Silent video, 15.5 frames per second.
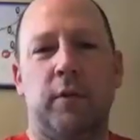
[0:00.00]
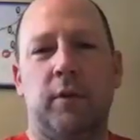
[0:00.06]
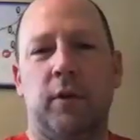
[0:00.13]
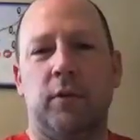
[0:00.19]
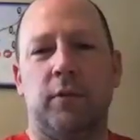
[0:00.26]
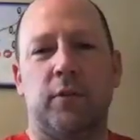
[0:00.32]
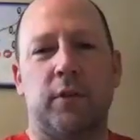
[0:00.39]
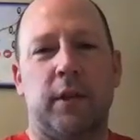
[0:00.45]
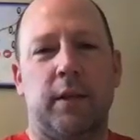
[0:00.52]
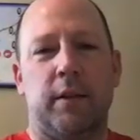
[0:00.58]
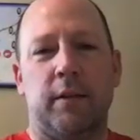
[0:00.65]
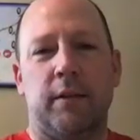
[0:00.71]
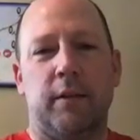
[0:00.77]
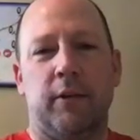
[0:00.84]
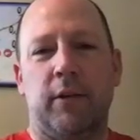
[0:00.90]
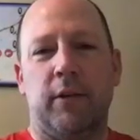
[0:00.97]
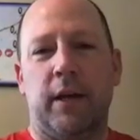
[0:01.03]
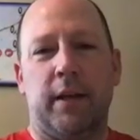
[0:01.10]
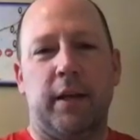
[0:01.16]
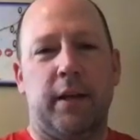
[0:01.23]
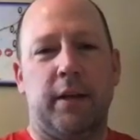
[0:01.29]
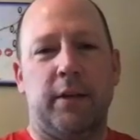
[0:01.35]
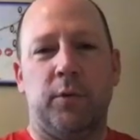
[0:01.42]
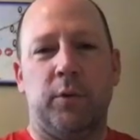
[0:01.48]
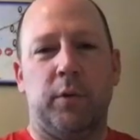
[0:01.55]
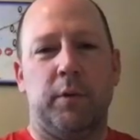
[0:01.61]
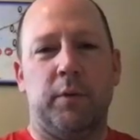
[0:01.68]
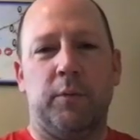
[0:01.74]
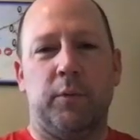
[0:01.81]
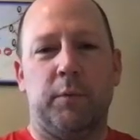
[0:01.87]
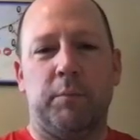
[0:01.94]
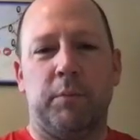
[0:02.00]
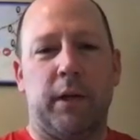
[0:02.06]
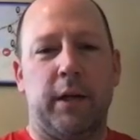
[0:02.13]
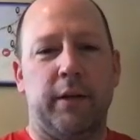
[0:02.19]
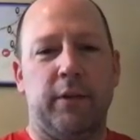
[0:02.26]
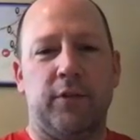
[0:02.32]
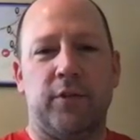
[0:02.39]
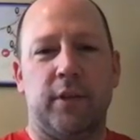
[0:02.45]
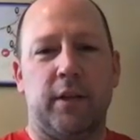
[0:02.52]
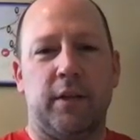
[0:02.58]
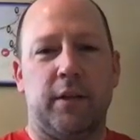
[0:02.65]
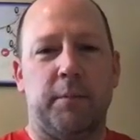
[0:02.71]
say, add on to what Brian had said.